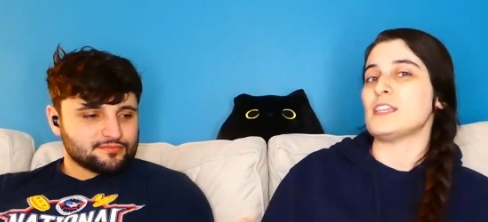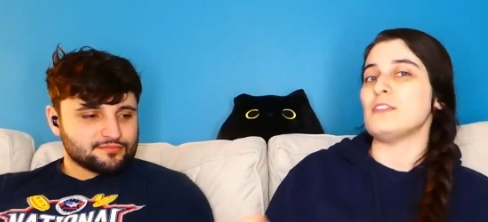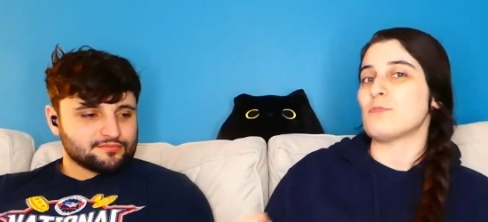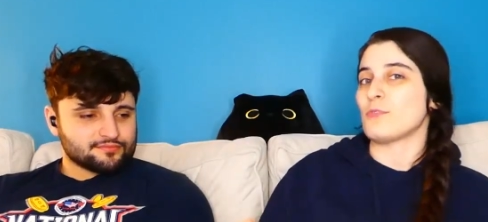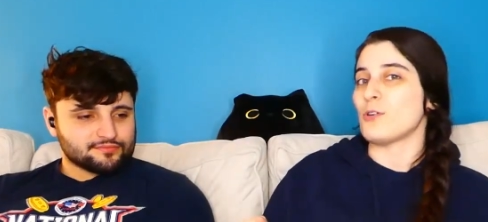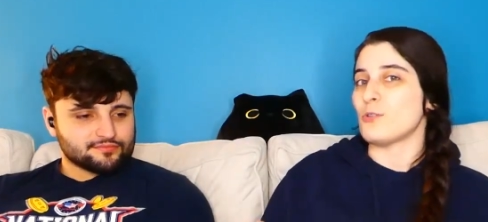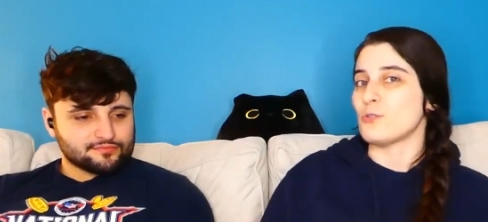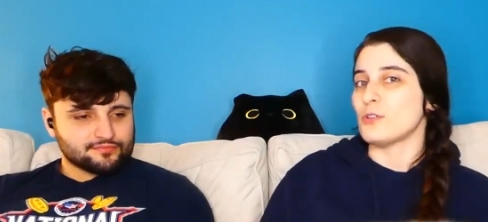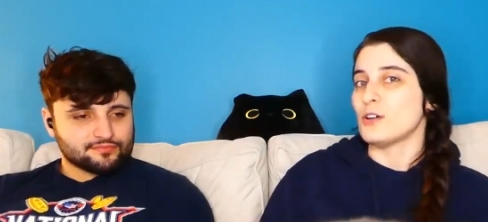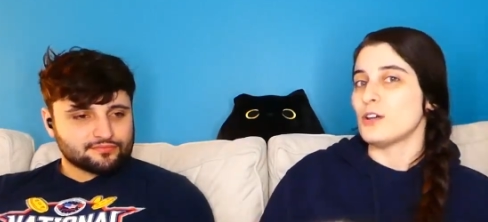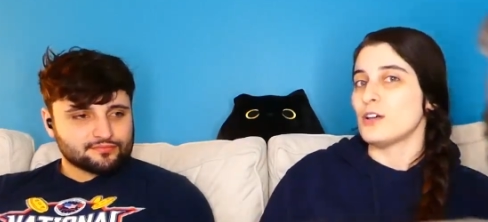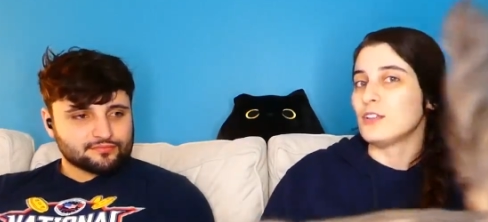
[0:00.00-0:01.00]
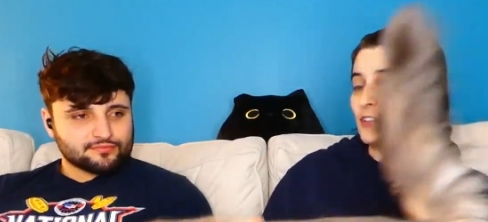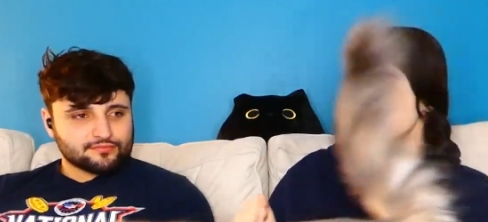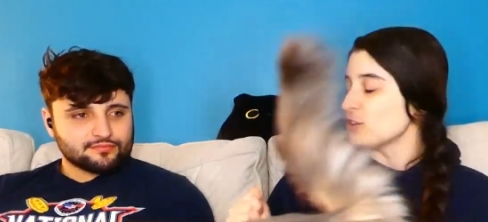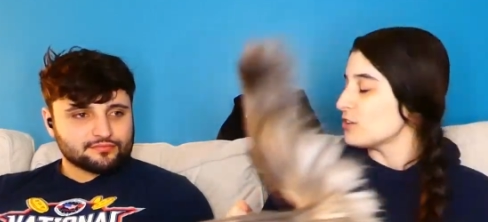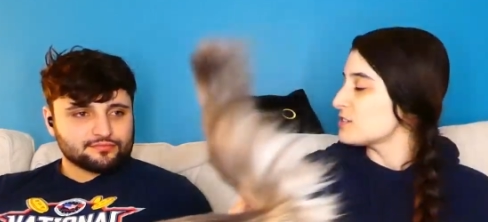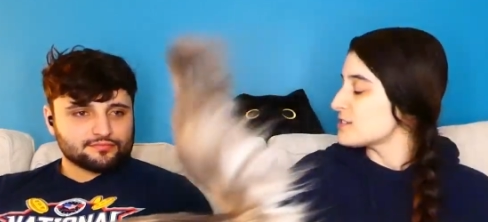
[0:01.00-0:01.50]
Speaker 1: he wrote
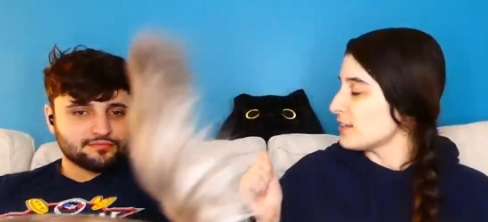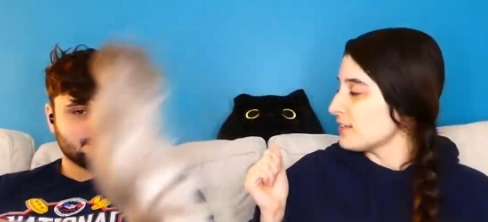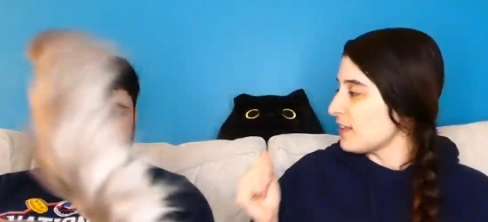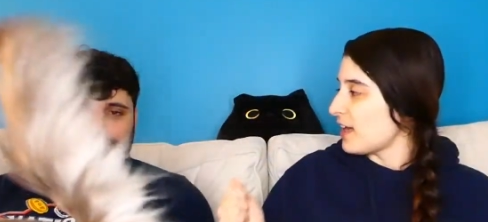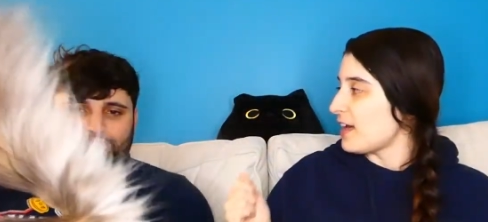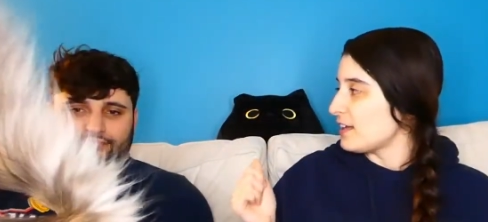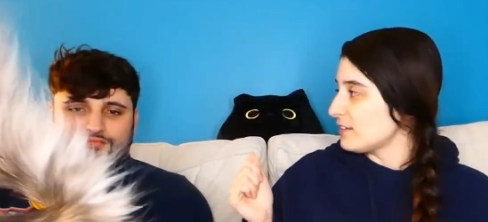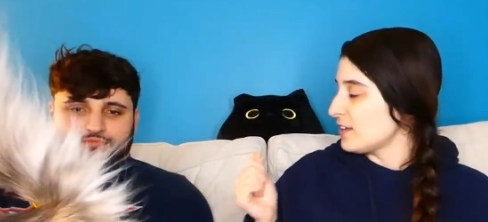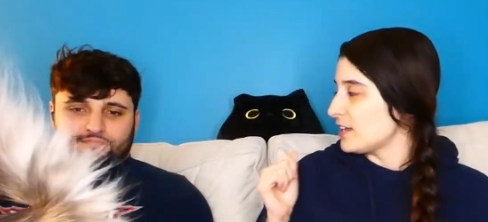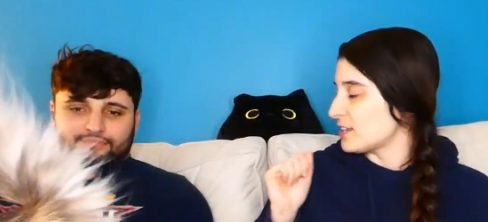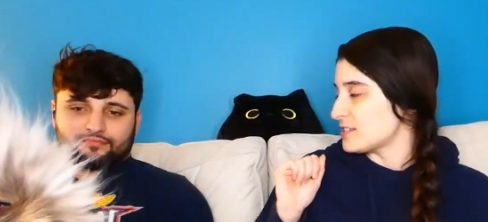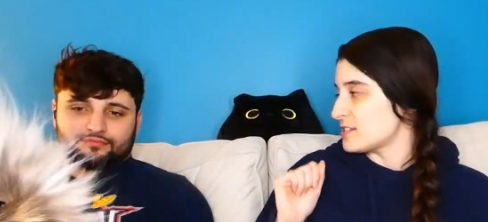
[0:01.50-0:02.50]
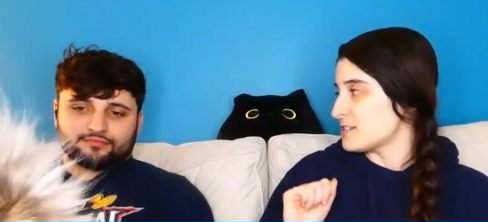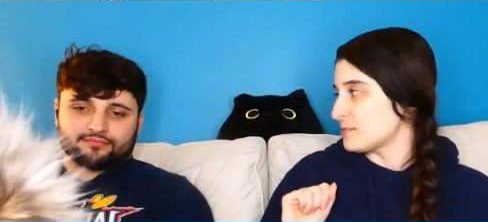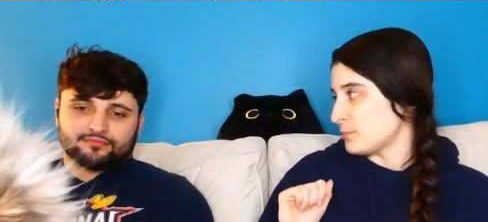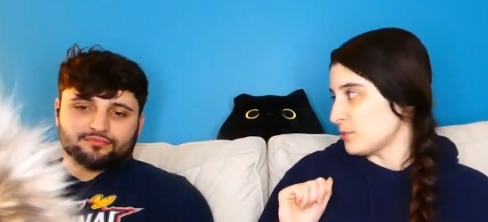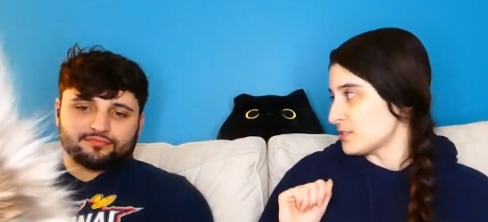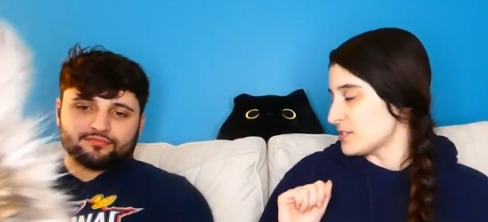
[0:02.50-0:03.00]
looked a lot like the
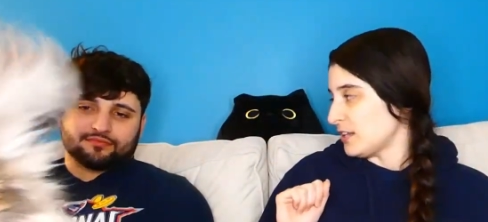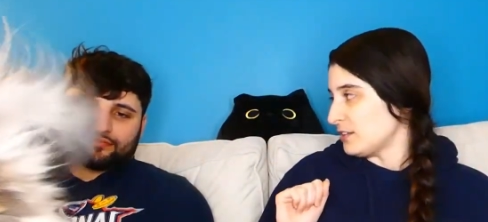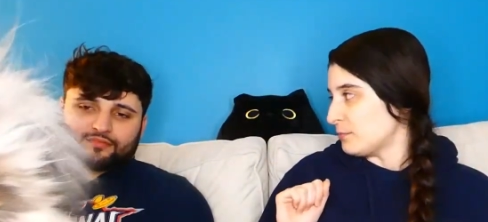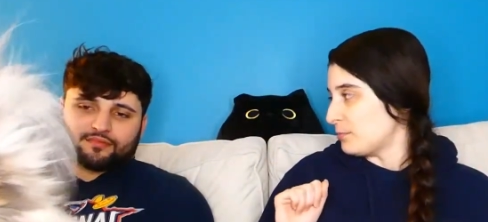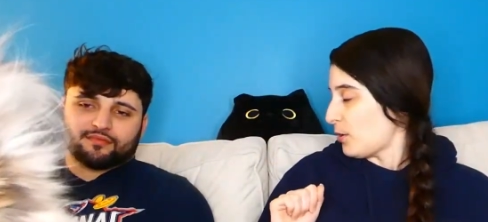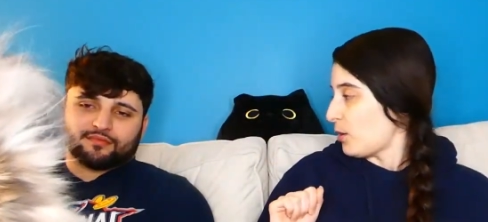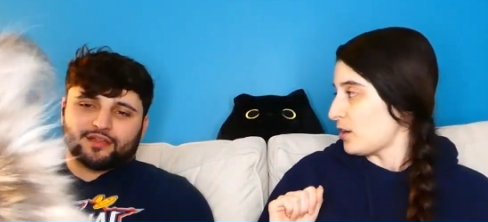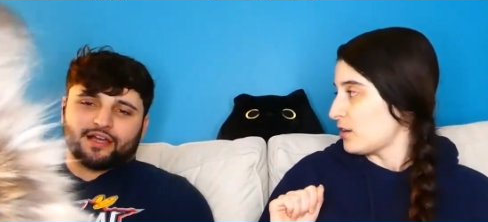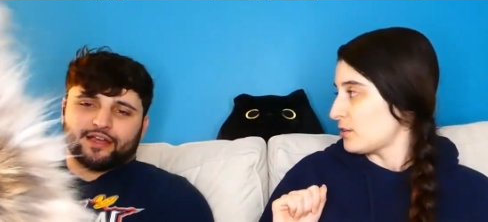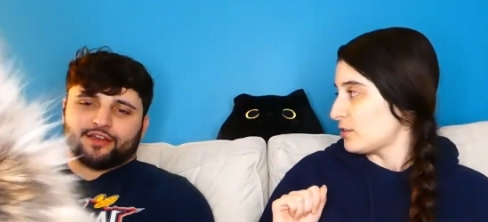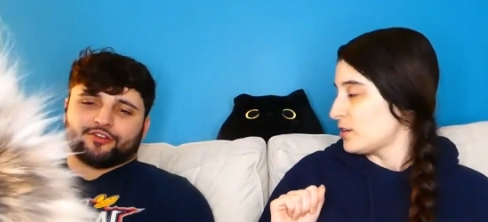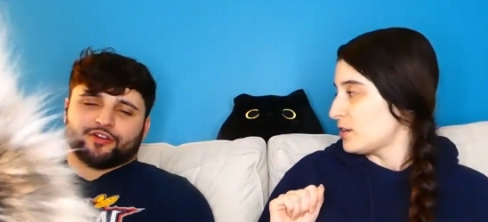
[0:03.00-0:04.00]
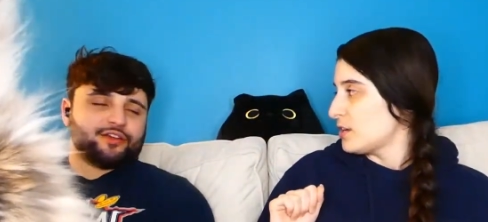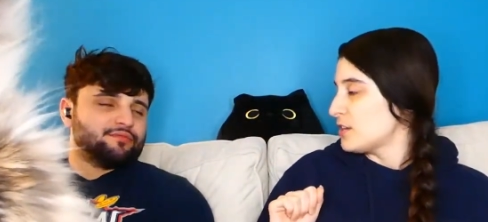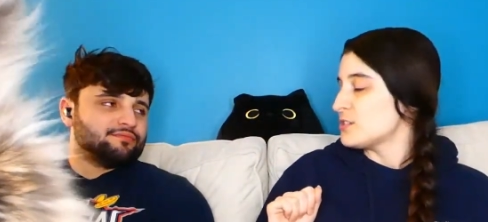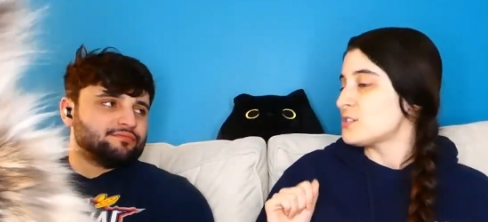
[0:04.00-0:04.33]
symbols on the book. I agree.